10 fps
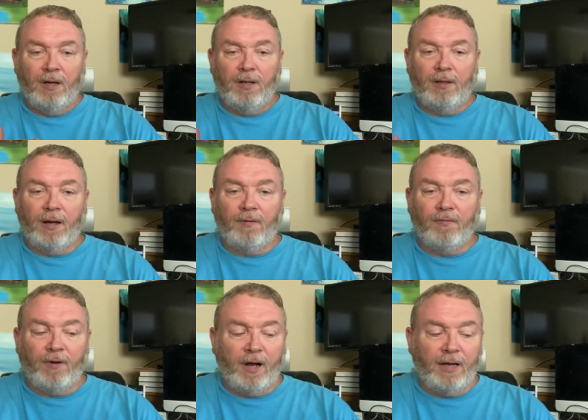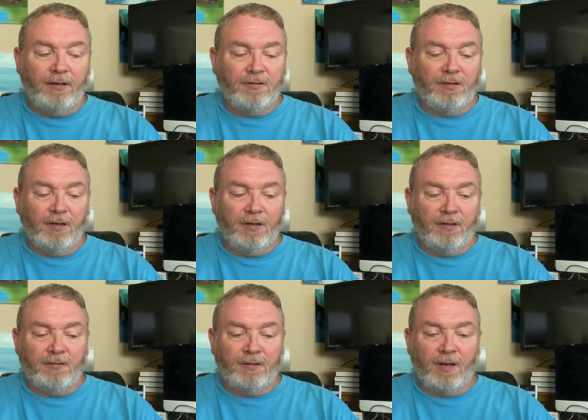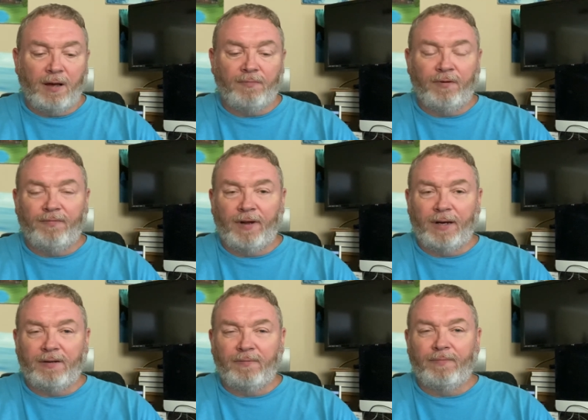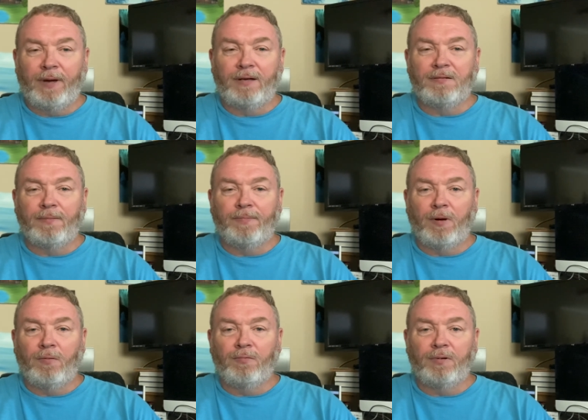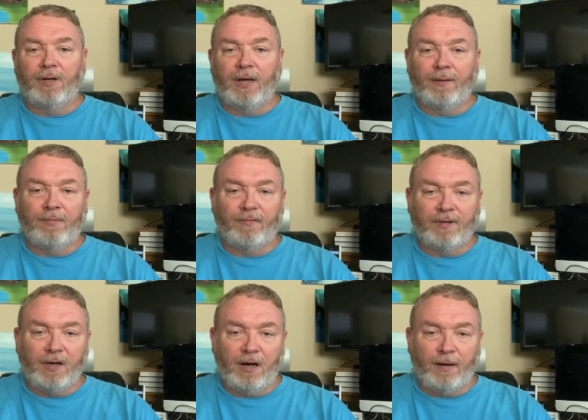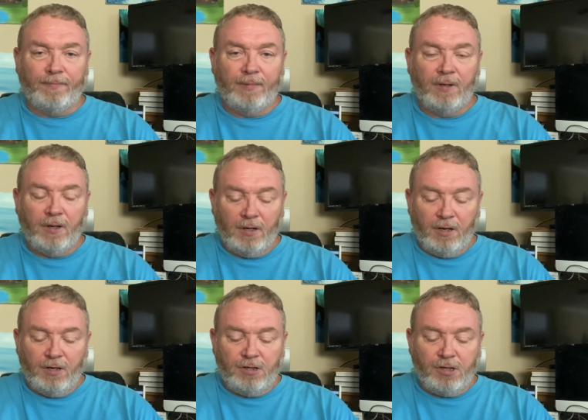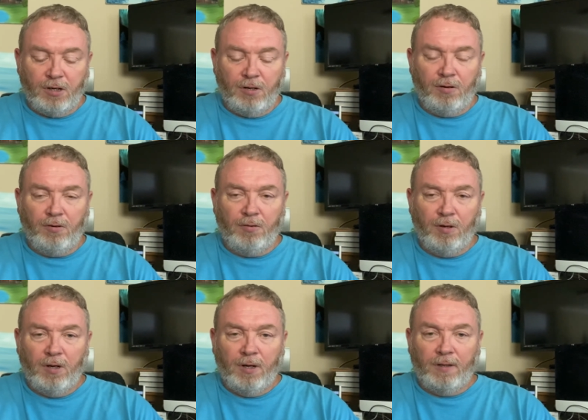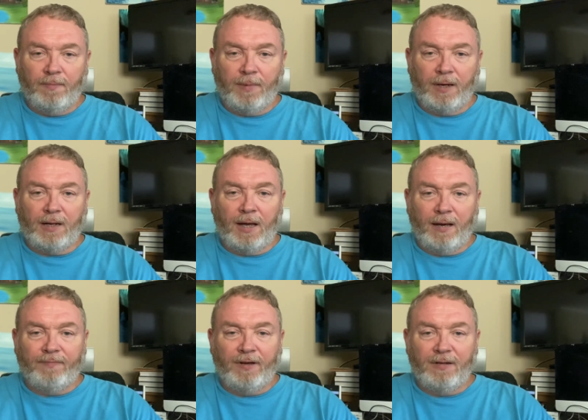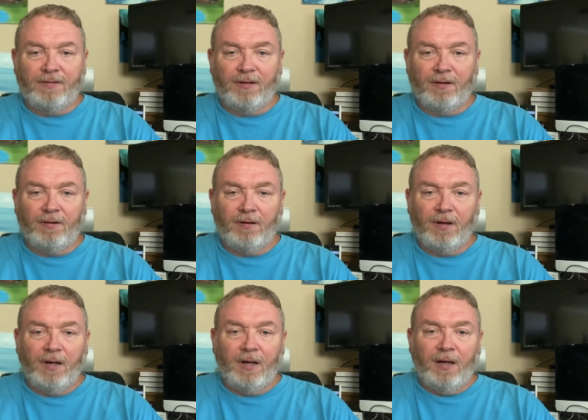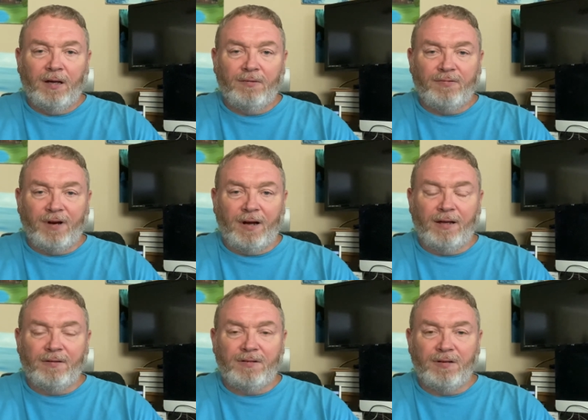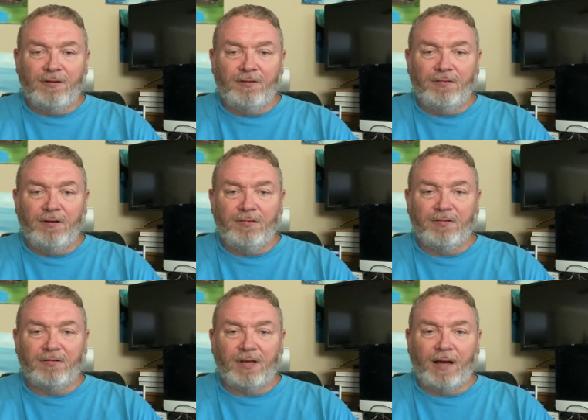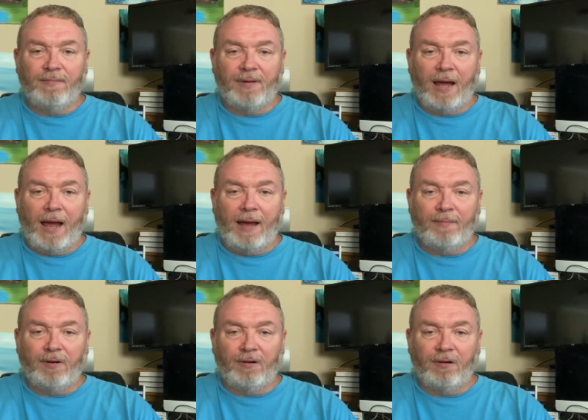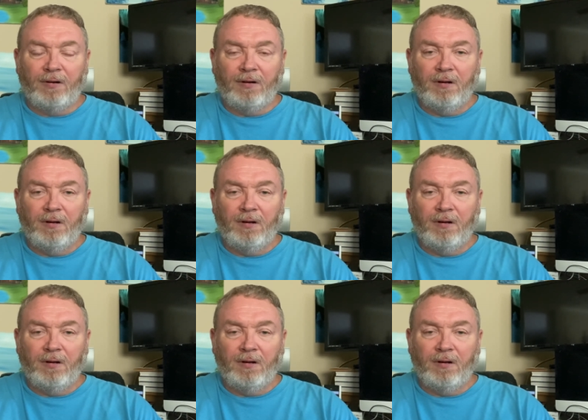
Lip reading: that range is not reflective based upon the depth of a cup. Two, to make life easier, try to use the same diameter